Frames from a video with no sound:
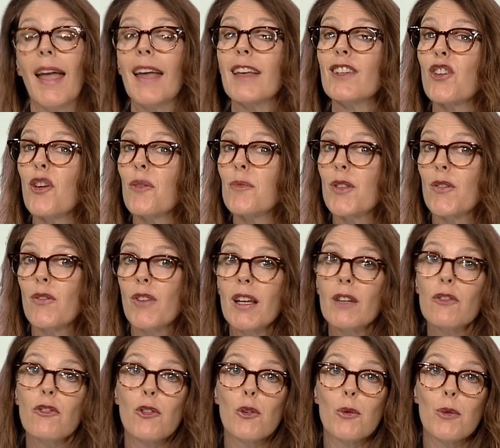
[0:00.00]
In terms of
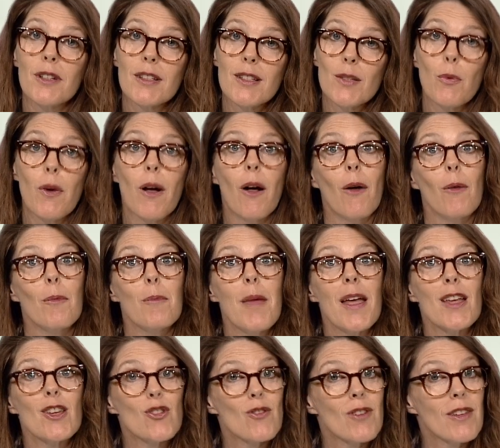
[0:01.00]
influence, well,
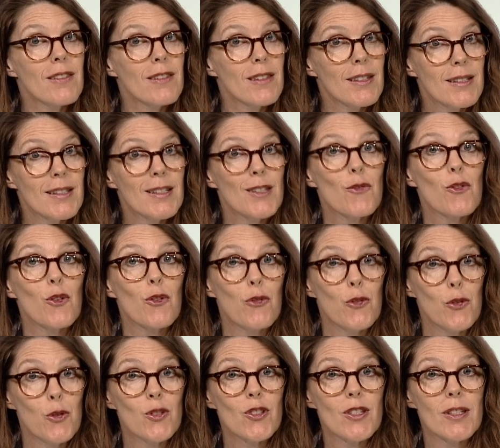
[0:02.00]
measuring this is for a
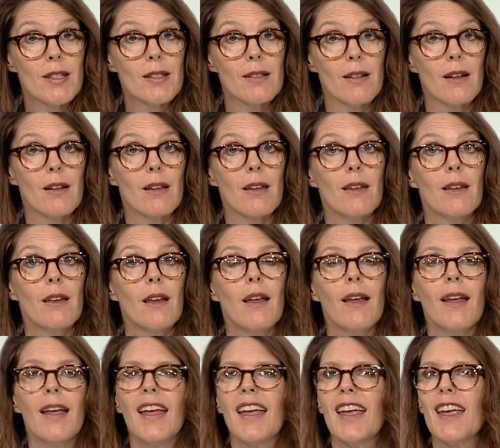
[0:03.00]
future study.
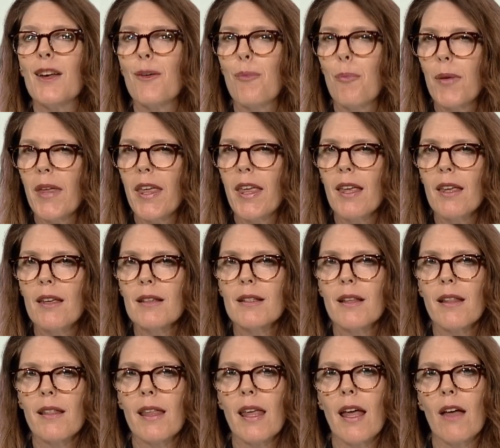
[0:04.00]
It appears
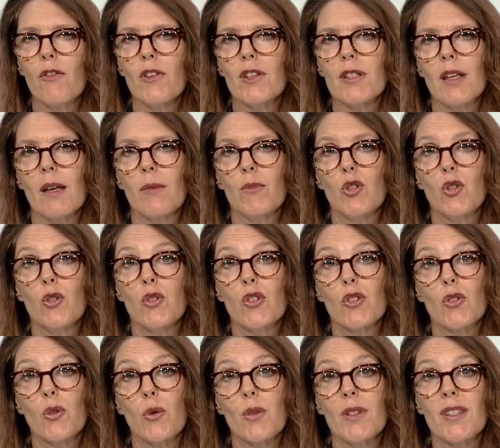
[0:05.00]
that the FSM news
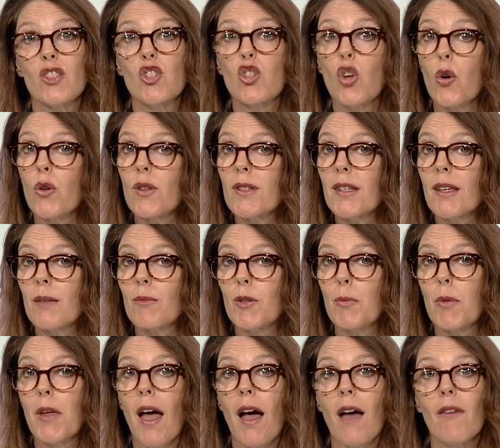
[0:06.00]
stories don't seem to
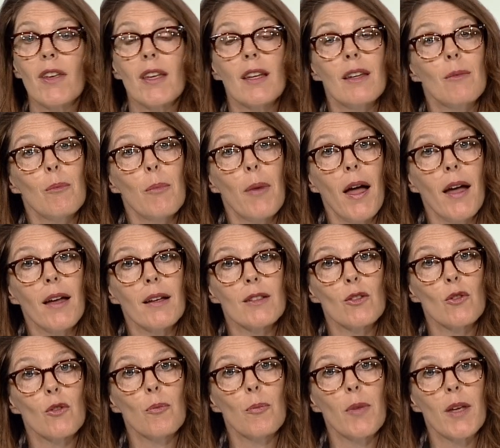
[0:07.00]
be having an
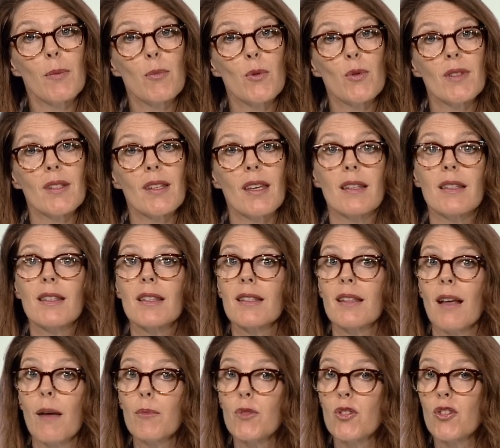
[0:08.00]
impact on people's
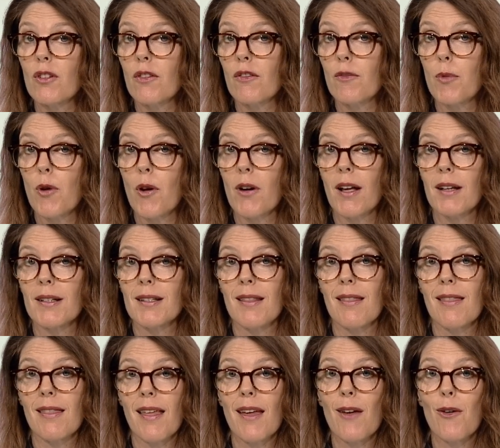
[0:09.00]
consumption of products
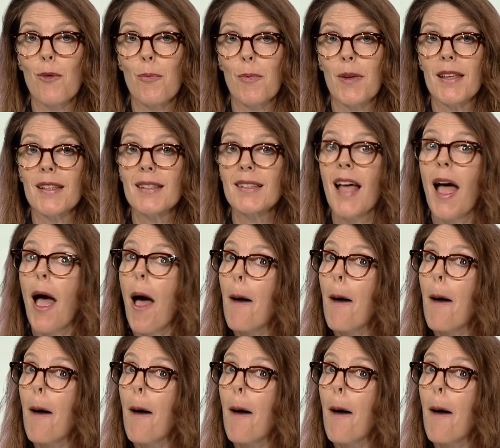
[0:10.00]
and therapies,